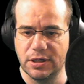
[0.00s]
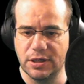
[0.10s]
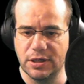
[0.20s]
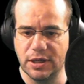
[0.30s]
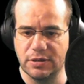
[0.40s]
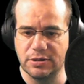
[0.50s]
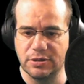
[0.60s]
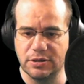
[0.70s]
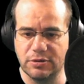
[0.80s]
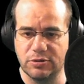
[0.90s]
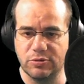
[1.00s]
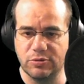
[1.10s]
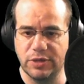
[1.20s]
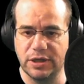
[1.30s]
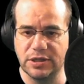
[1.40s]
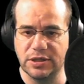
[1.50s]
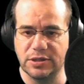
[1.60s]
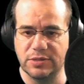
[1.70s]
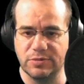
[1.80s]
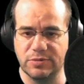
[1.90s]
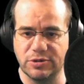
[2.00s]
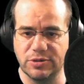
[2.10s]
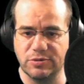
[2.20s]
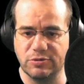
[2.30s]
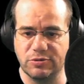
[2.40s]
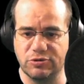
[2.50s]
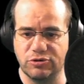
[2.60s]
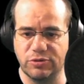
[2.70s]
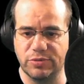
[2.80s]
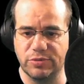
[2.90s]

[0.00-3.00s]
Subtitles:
down to the weakest possible troop,